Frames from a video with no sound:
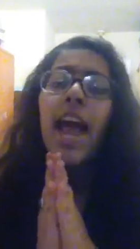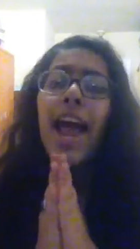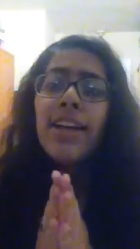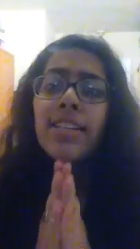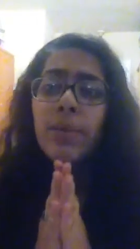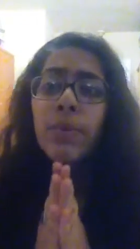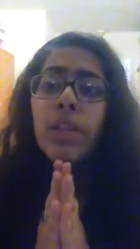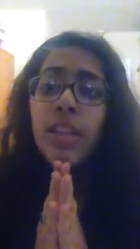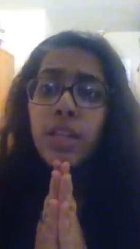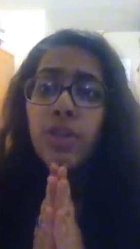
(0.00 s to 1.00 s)
ended with
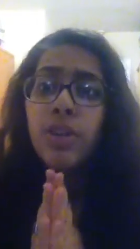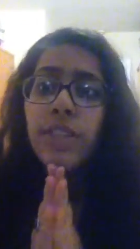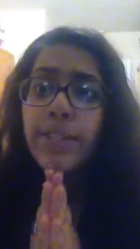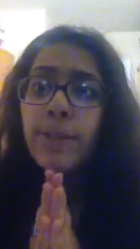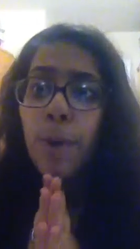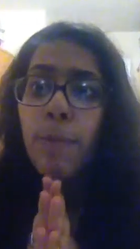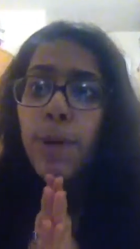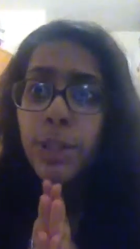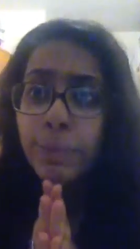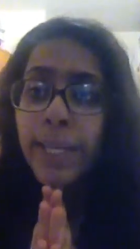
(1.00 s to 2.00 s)
literally so
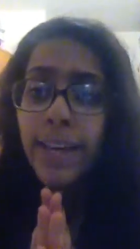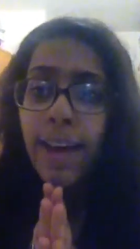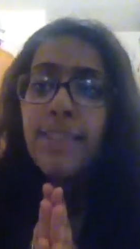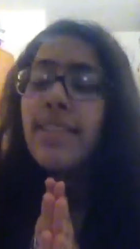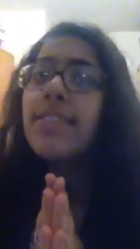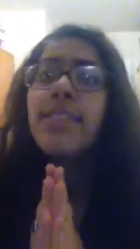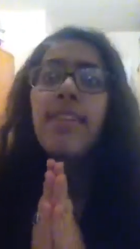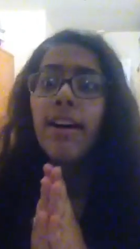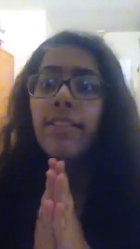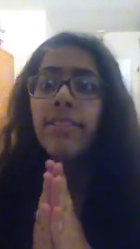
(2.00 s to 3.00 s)
much BS, it's
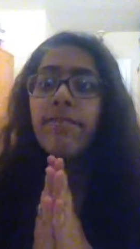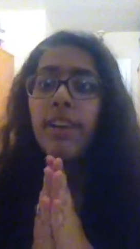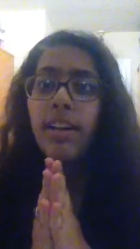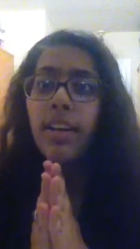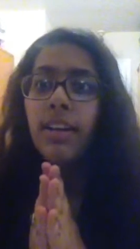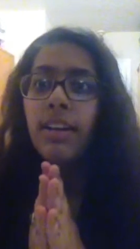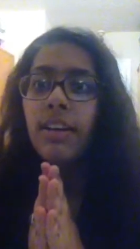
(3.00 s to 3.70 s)
not even funny.